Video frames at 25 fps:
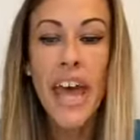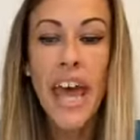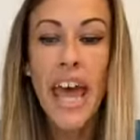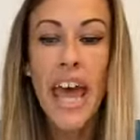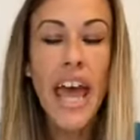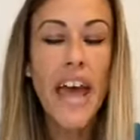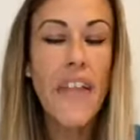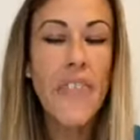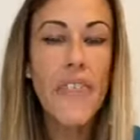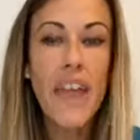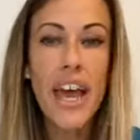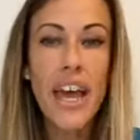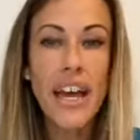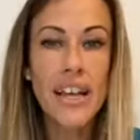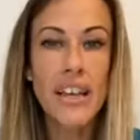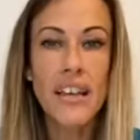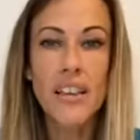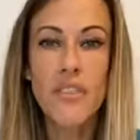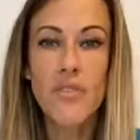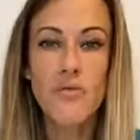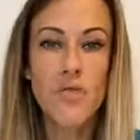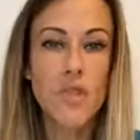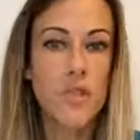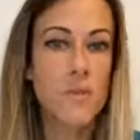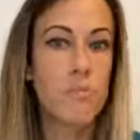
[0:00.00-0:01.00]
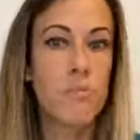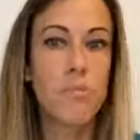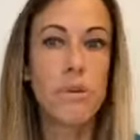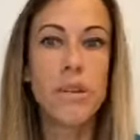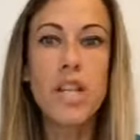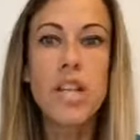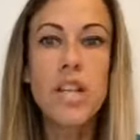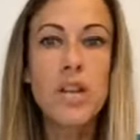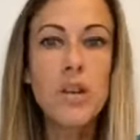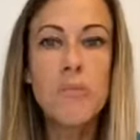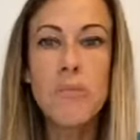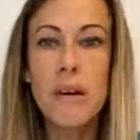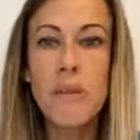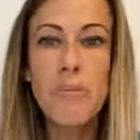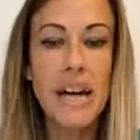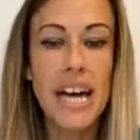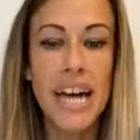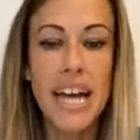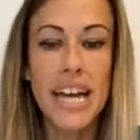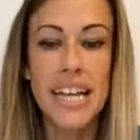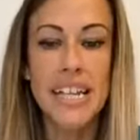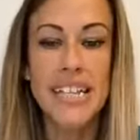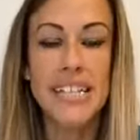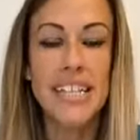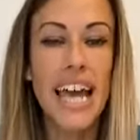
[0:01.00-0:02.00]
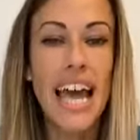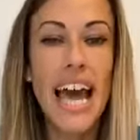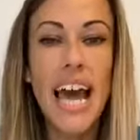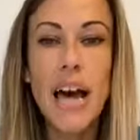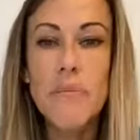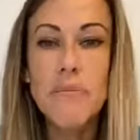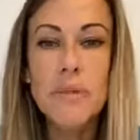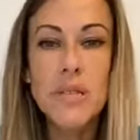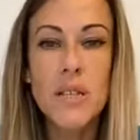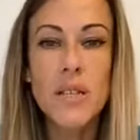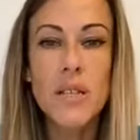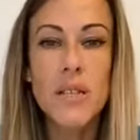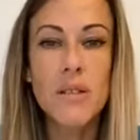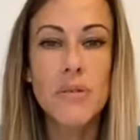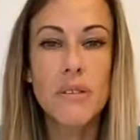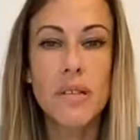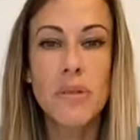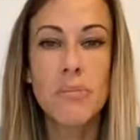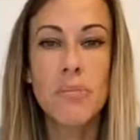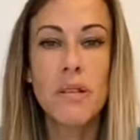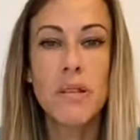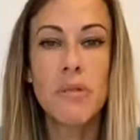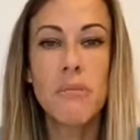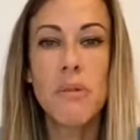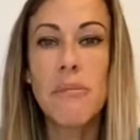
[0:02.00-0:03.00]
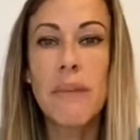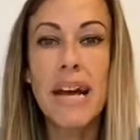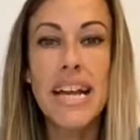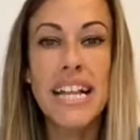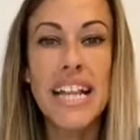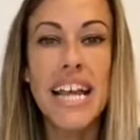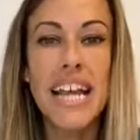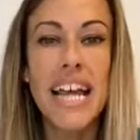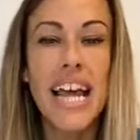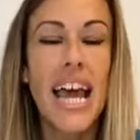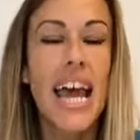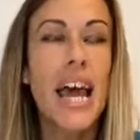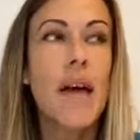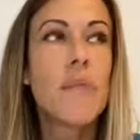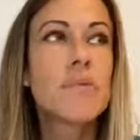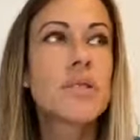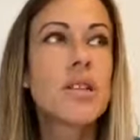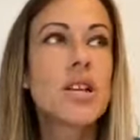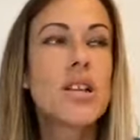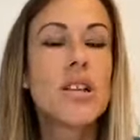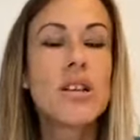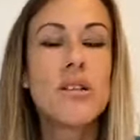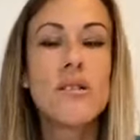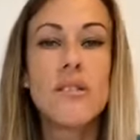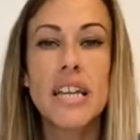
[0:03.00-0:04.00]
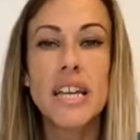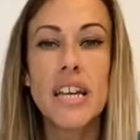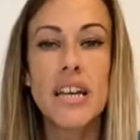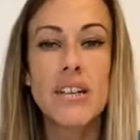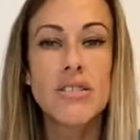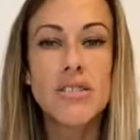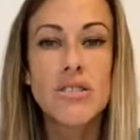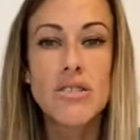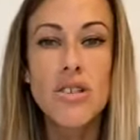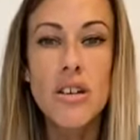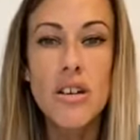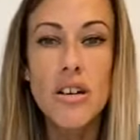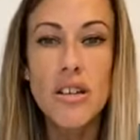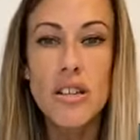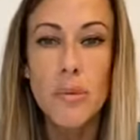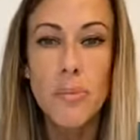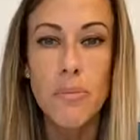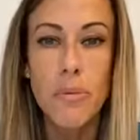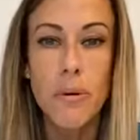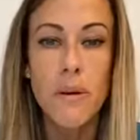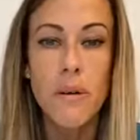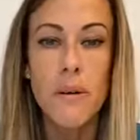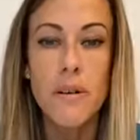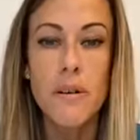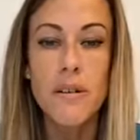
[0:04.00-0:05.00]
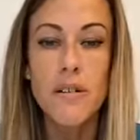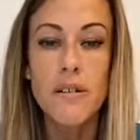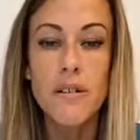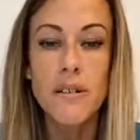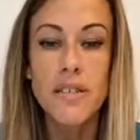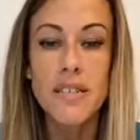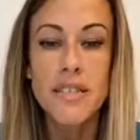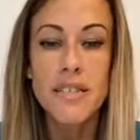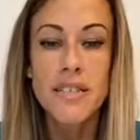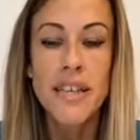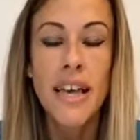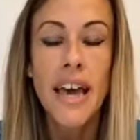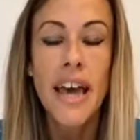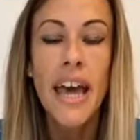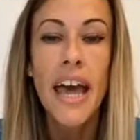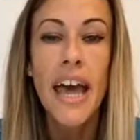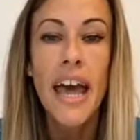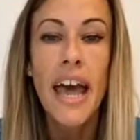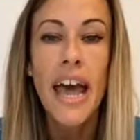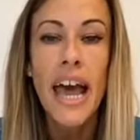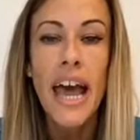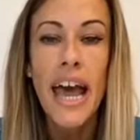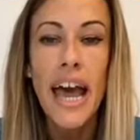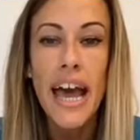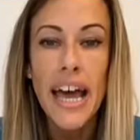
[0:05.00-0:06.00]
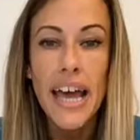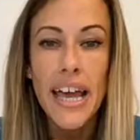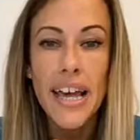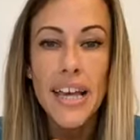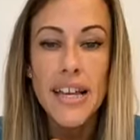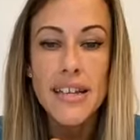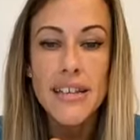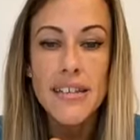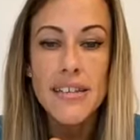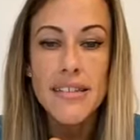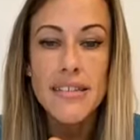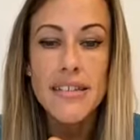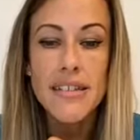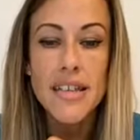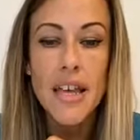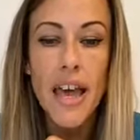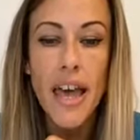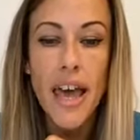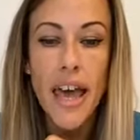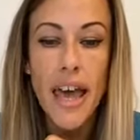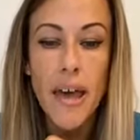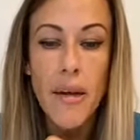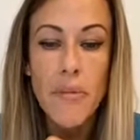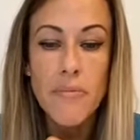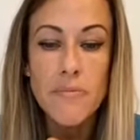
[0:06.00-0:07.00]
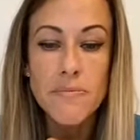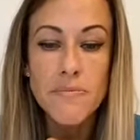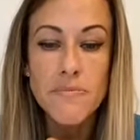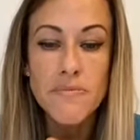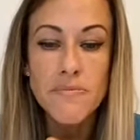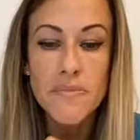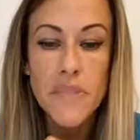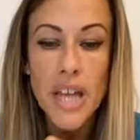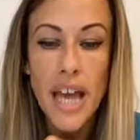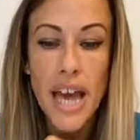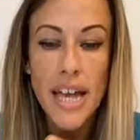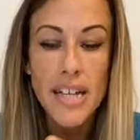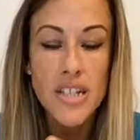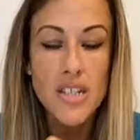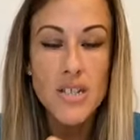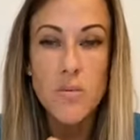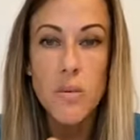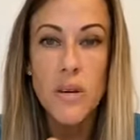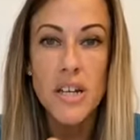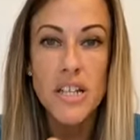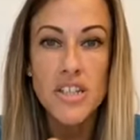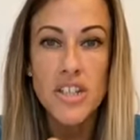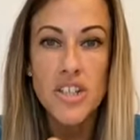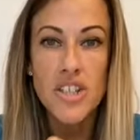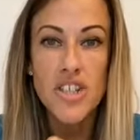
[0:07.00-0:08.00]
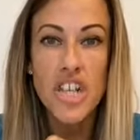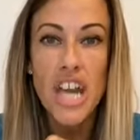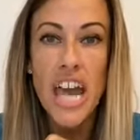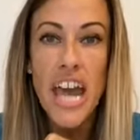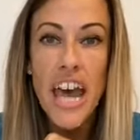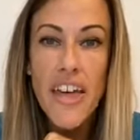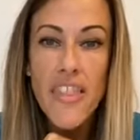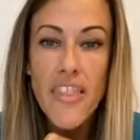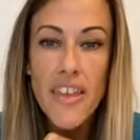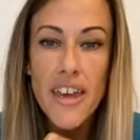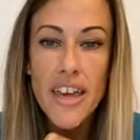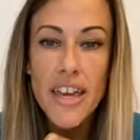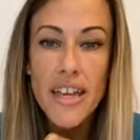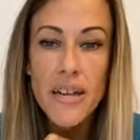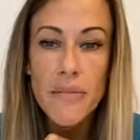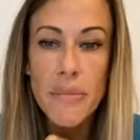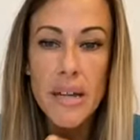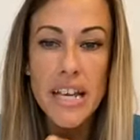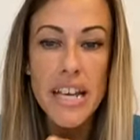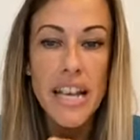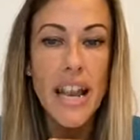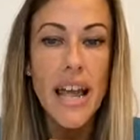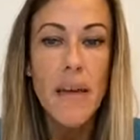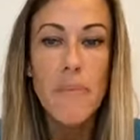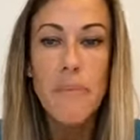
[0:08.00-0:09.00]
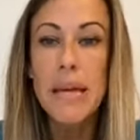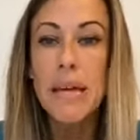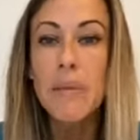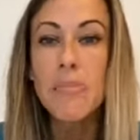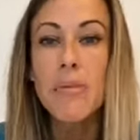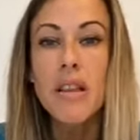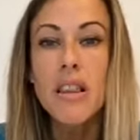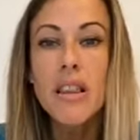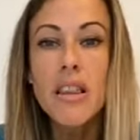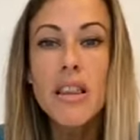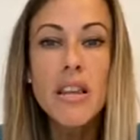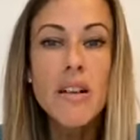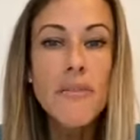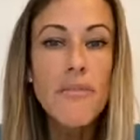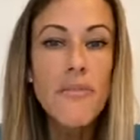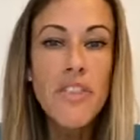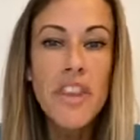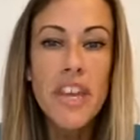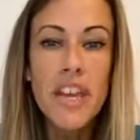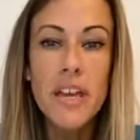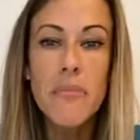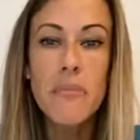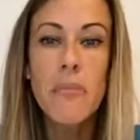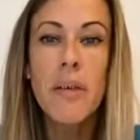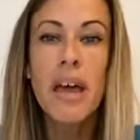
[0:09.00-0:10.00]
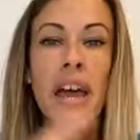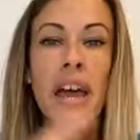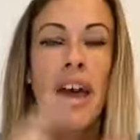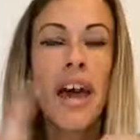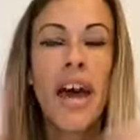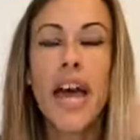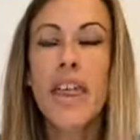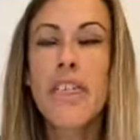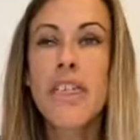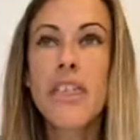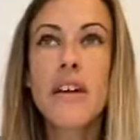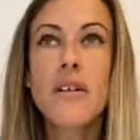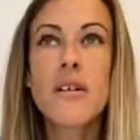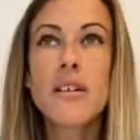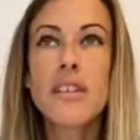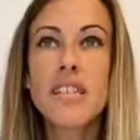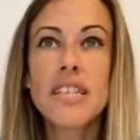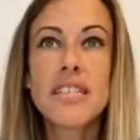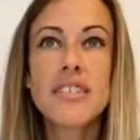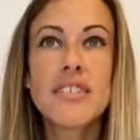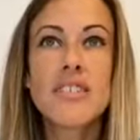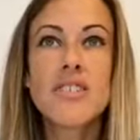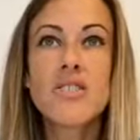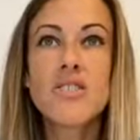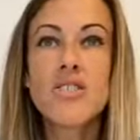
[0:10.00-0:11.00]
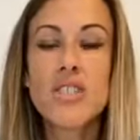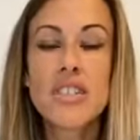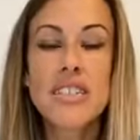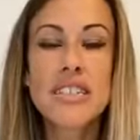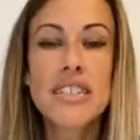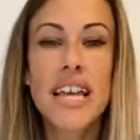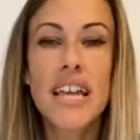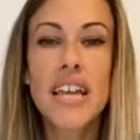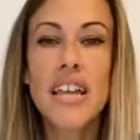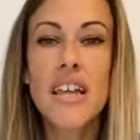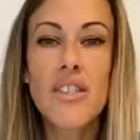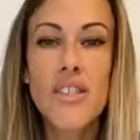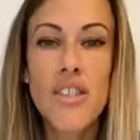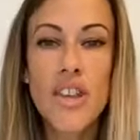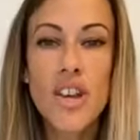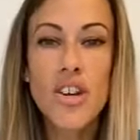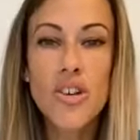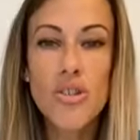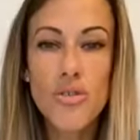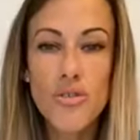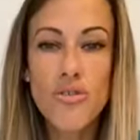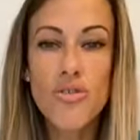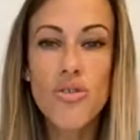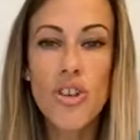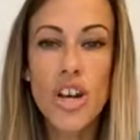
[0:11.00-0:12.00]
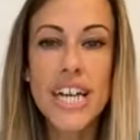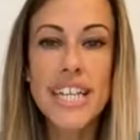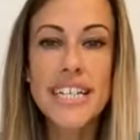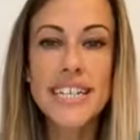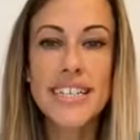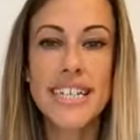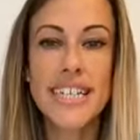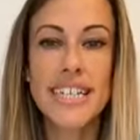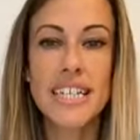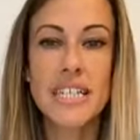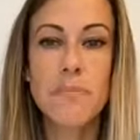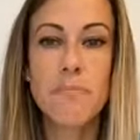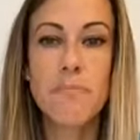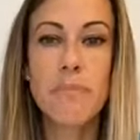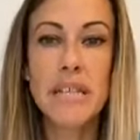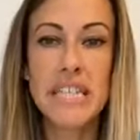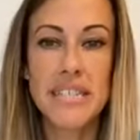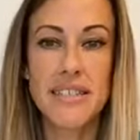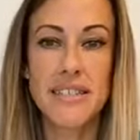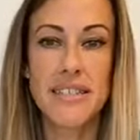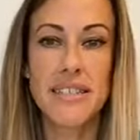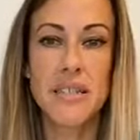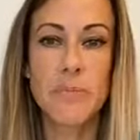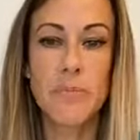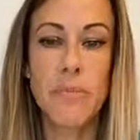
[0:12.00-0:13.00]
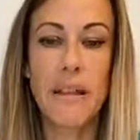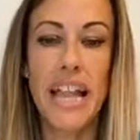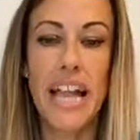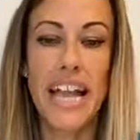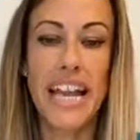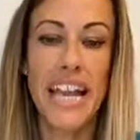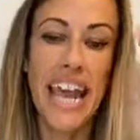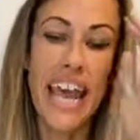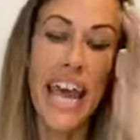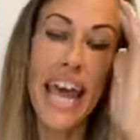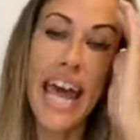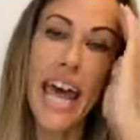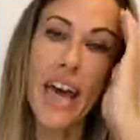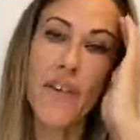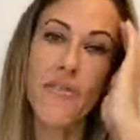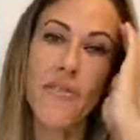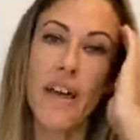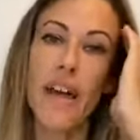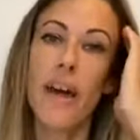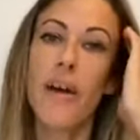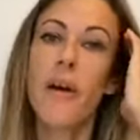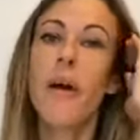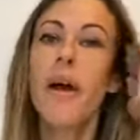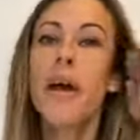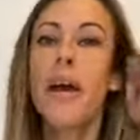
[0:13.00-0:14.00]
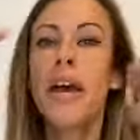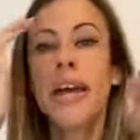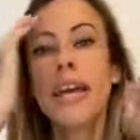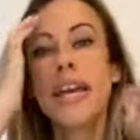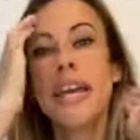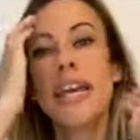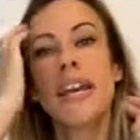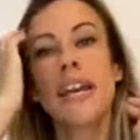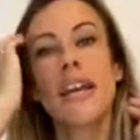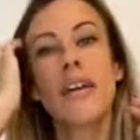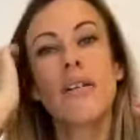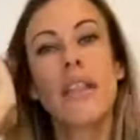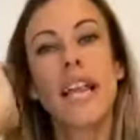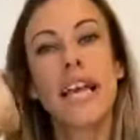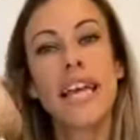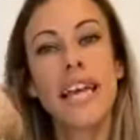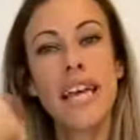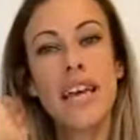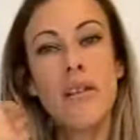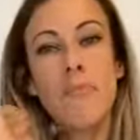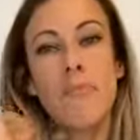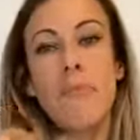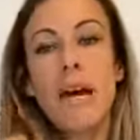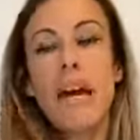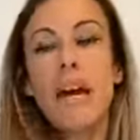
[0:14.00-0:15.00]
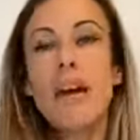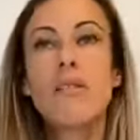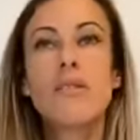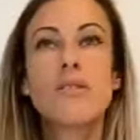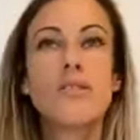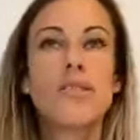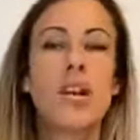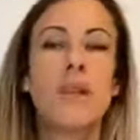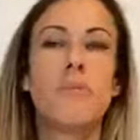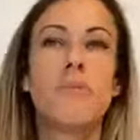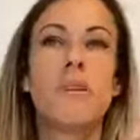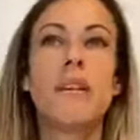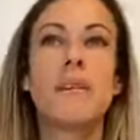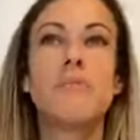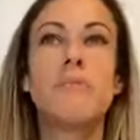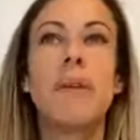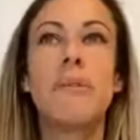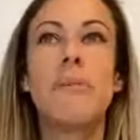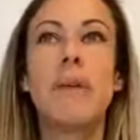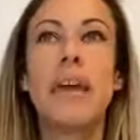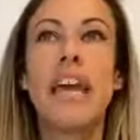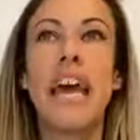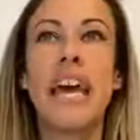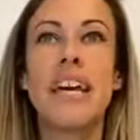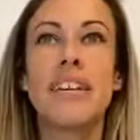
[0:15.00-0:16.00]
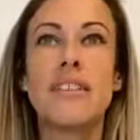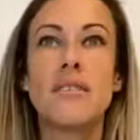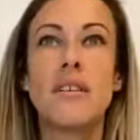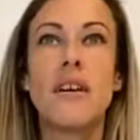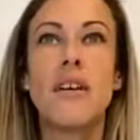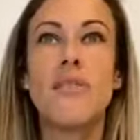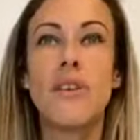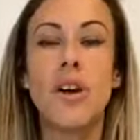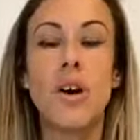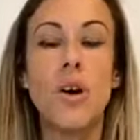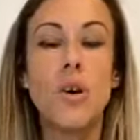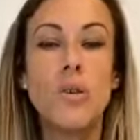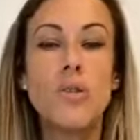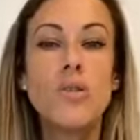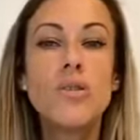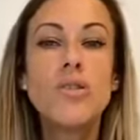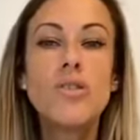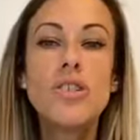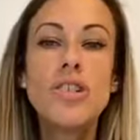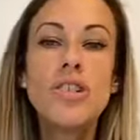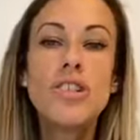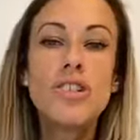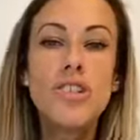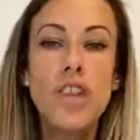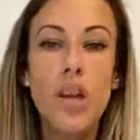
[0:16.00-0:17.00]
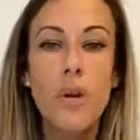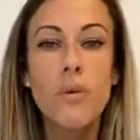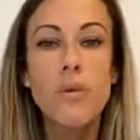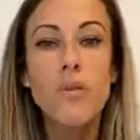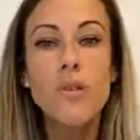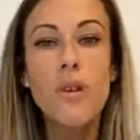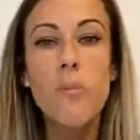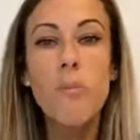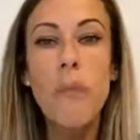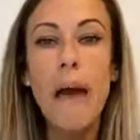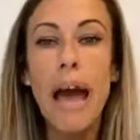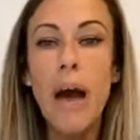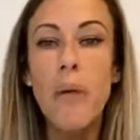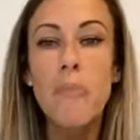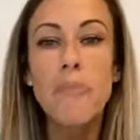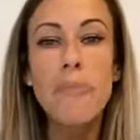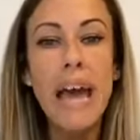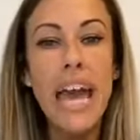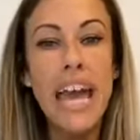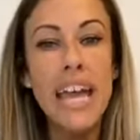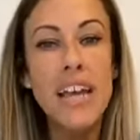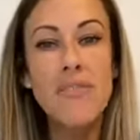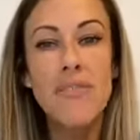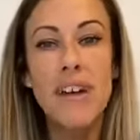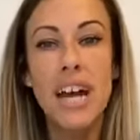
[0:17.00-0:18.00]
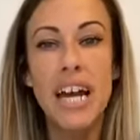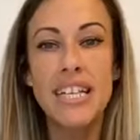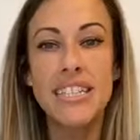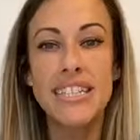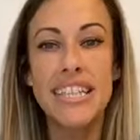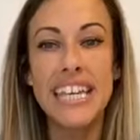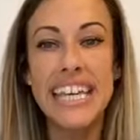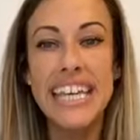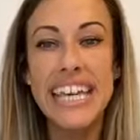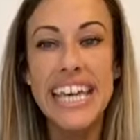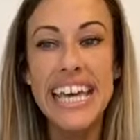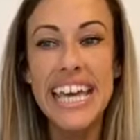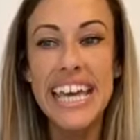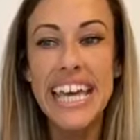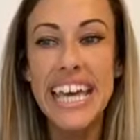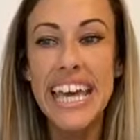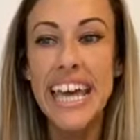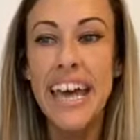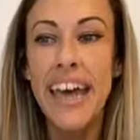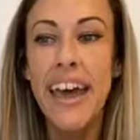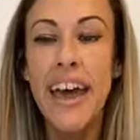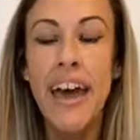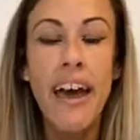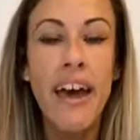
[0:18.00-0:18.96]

And that just blew my mind. Absolutely blew my mind. Like, I absolutely adored the products. and I just wanted to share them, and people loved them. I thought, this is just like the craziest business plan ever. You know, like in my old job, you'd maybe get sort of £100-£200 pay rise a year.